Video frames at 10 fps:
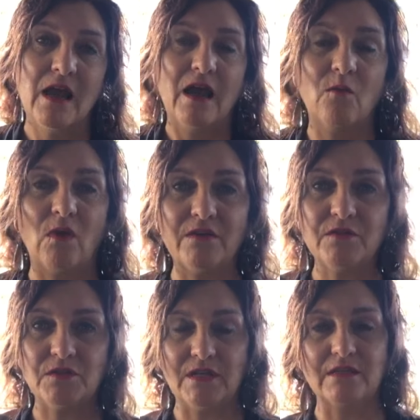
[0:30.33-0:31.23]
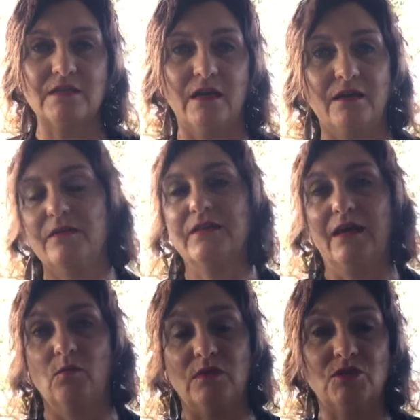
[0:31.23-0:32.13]
And one of the things
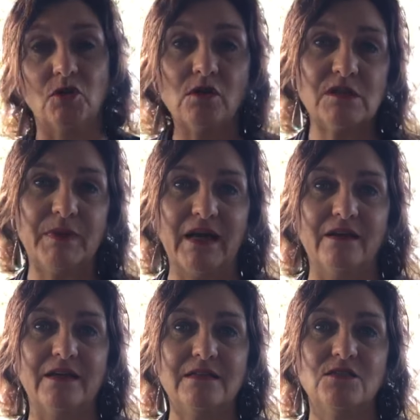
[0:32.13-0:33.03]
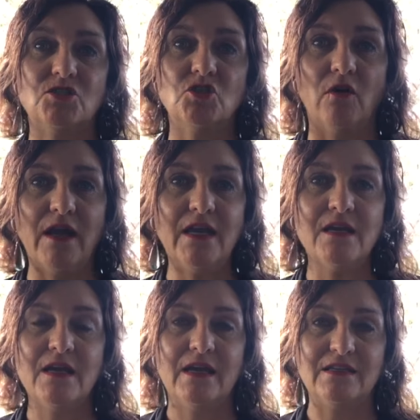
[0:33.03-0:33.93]
that was talked about is joy
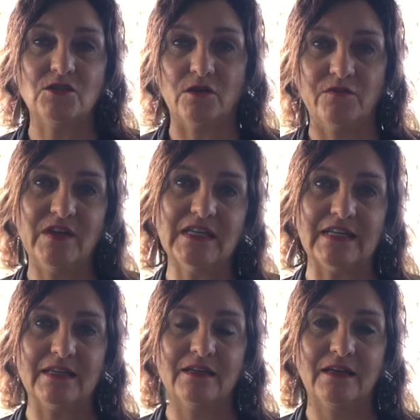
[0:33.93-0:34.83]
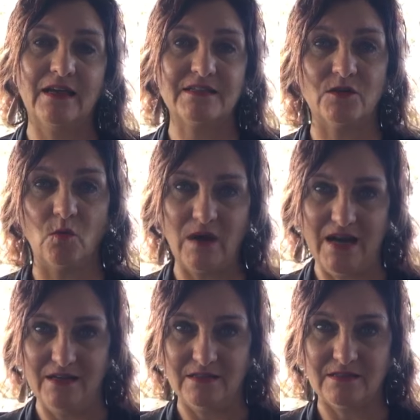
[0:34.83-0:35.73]
is not a feeling, it's an
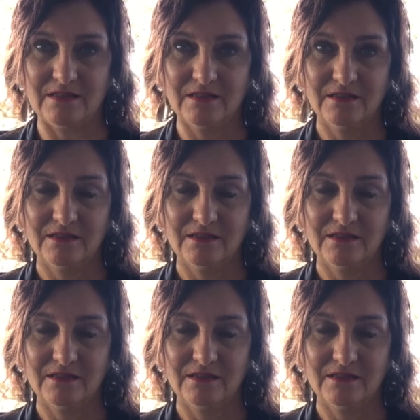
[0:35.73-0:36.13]
awareness.